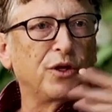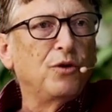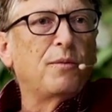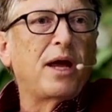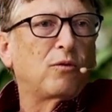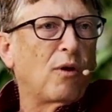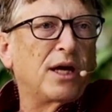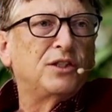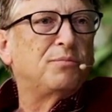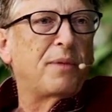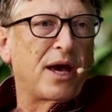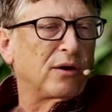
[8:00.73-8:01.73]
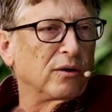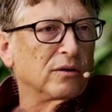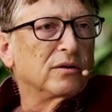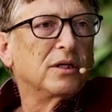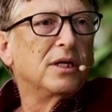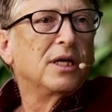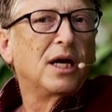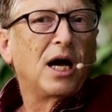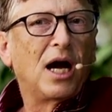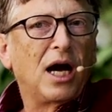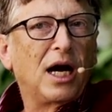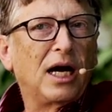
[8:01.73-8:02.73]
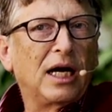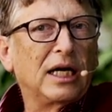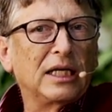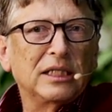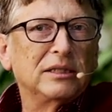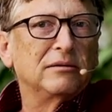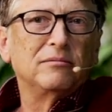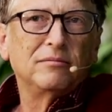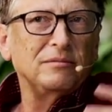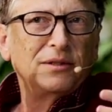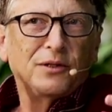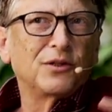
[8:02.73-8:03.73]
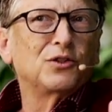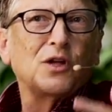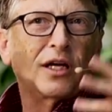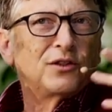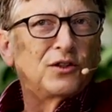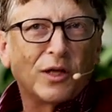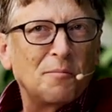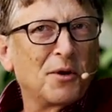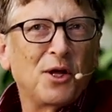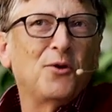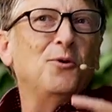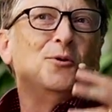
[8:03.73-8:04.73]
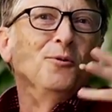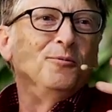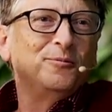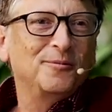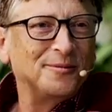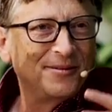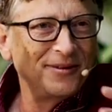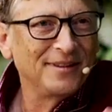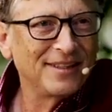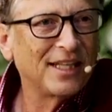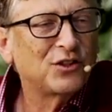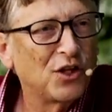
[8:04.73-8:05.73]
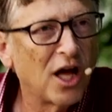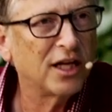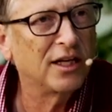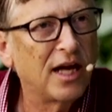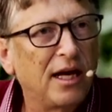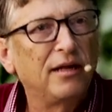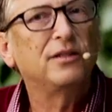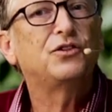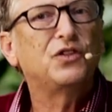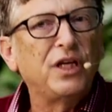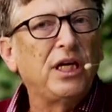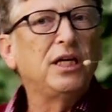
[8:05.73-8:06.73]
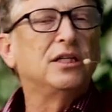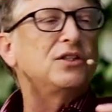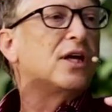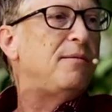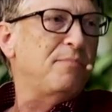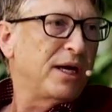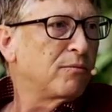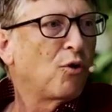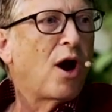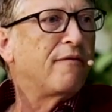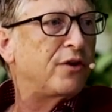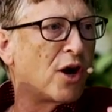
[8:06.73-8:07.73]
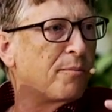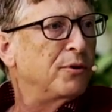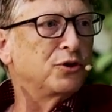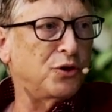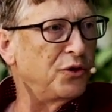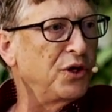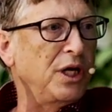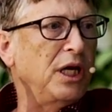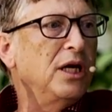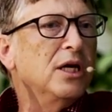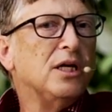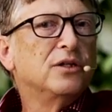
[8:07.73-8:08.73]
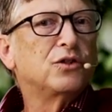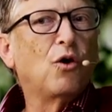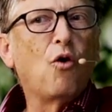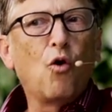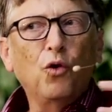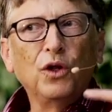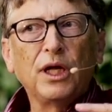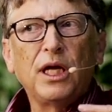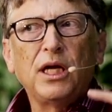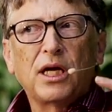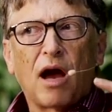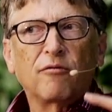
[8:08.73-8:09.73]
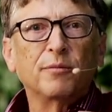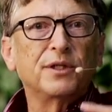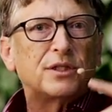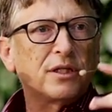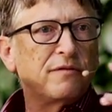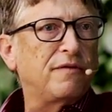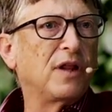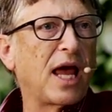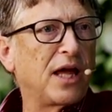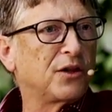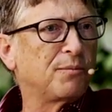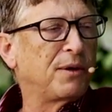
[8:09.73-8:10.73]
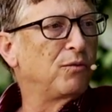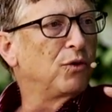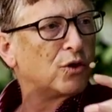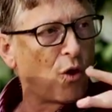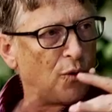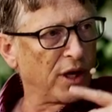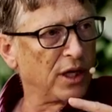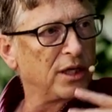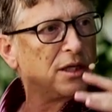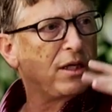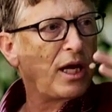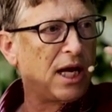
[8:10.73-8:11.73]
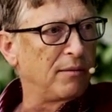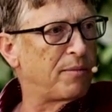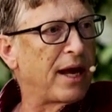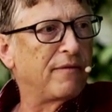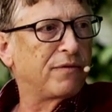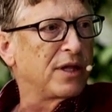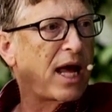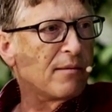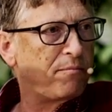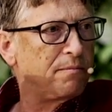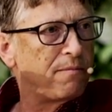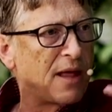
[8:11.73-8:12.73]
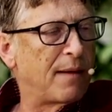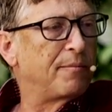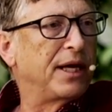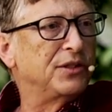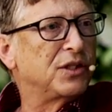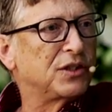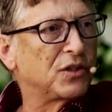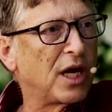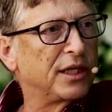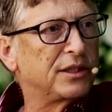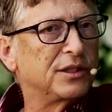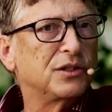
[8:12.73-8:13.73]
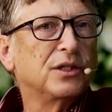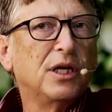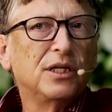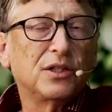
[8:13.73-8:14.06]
when you make rice better, there's not somebody who, that's not seen as a big profit opportunity. Right. So only government and philanthropy will go in and pay for that basic science.